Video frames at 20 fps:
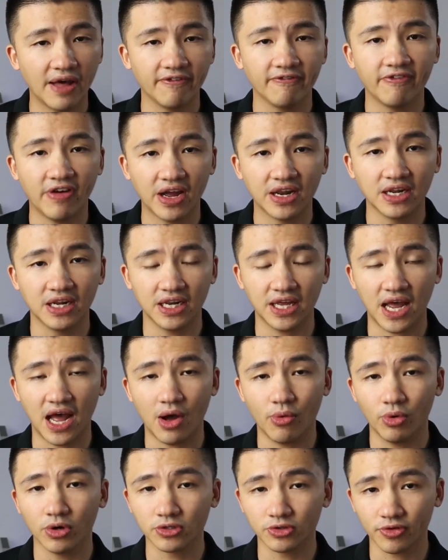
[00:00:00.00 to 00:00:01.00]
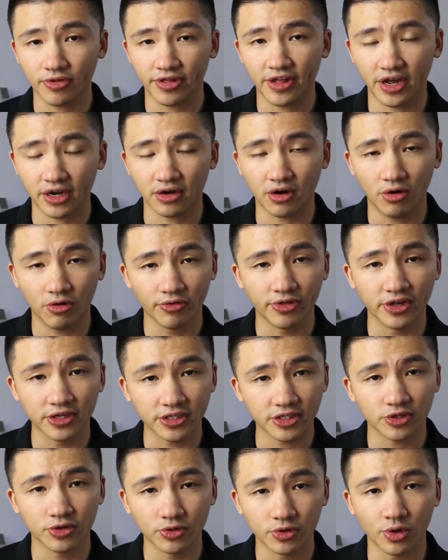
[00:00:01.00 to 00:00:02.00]
And finally, I want to thank all
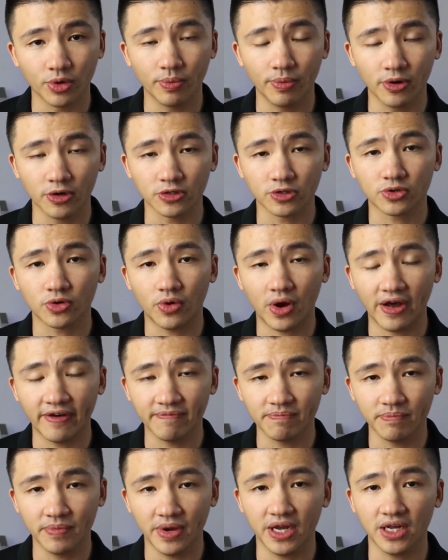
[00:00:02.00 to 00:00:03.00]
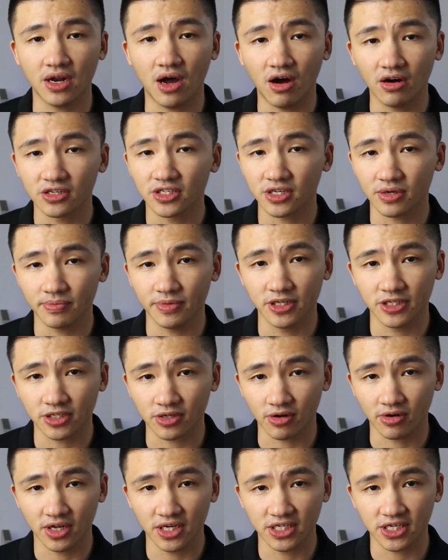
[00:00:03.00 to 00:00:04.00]
these YouTubers who have made awesome
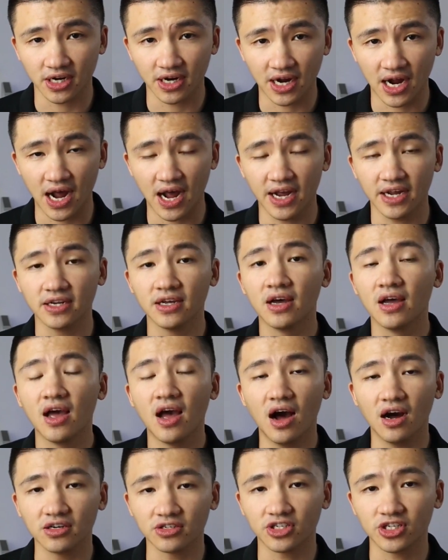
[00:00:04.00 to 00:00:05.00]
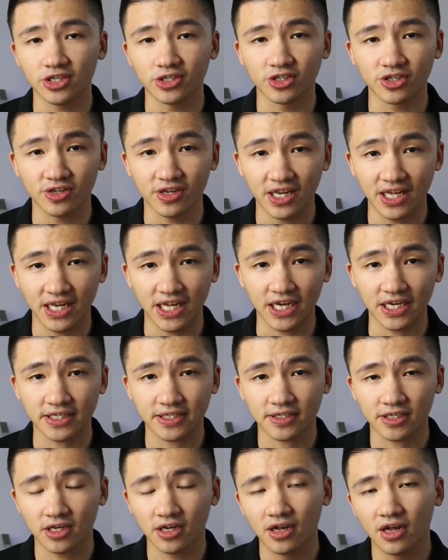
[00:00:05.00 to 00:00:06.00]
installation guide on Gentoo
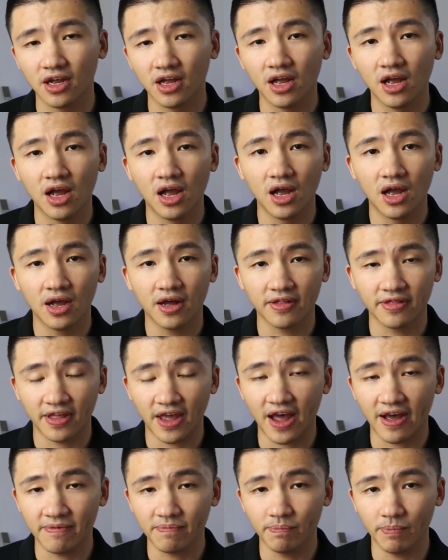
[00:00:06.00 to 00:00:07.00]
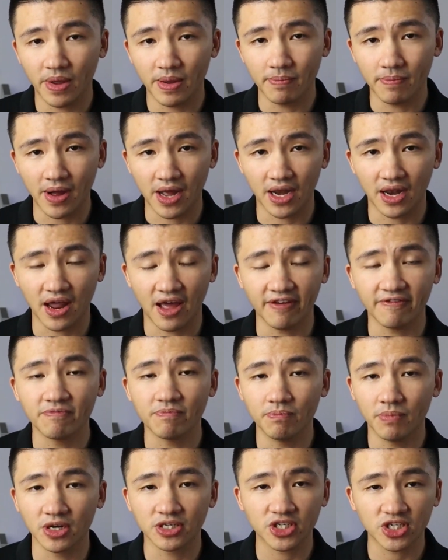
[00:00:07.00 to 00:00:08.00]
Linux. They have made my life
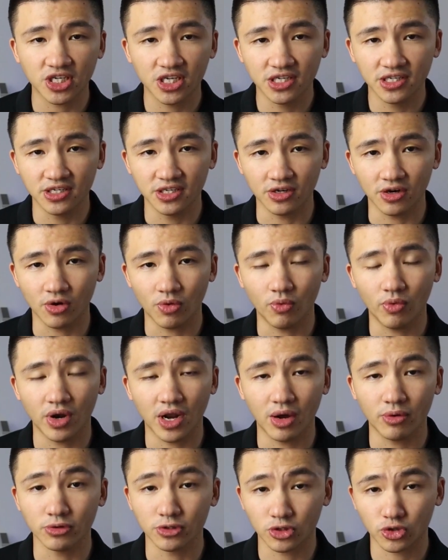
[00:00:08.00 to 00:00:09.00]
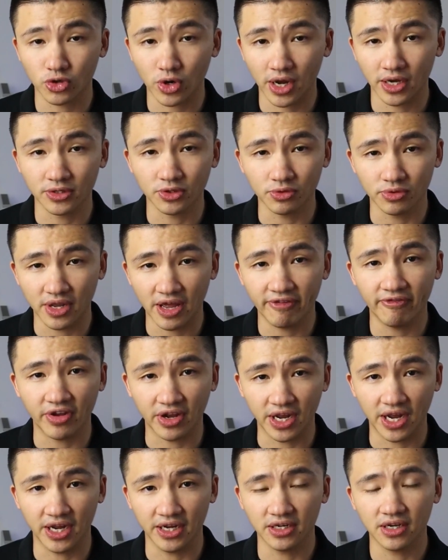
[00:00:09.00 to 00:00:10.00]
much easier when I was trying to
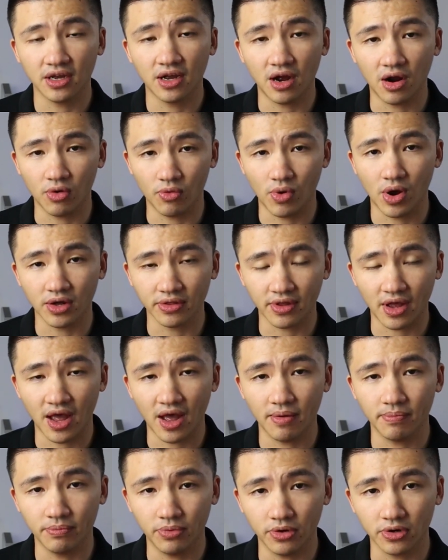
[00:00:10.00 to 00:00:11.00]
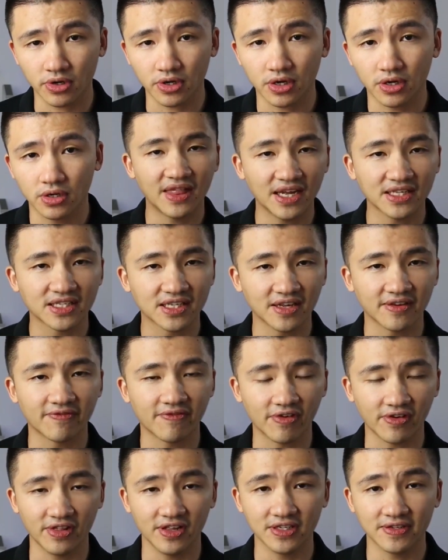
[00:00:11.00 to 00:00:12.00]
navigate around the handbook. That's it
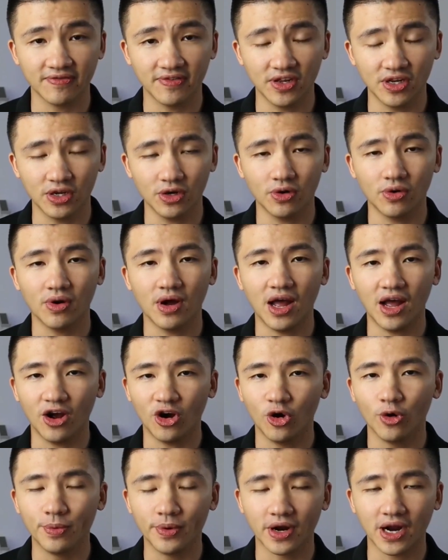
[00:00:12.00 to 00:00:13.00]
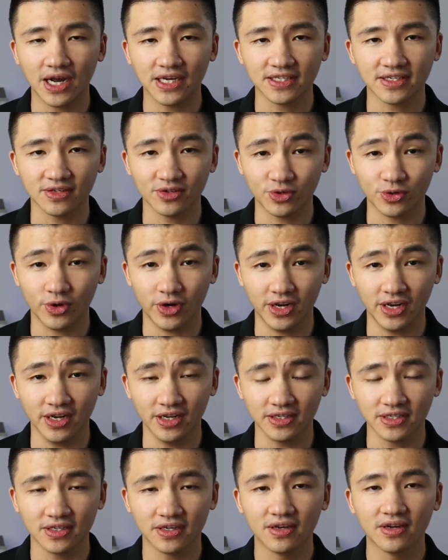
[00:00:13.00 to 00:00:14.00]
for this video. I hope you guys enjoyed
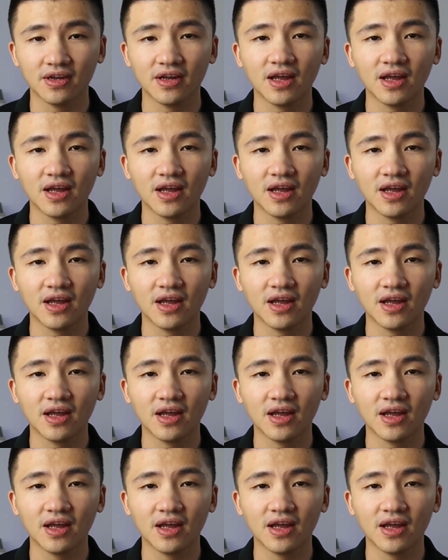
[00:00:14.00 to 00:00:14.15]
it.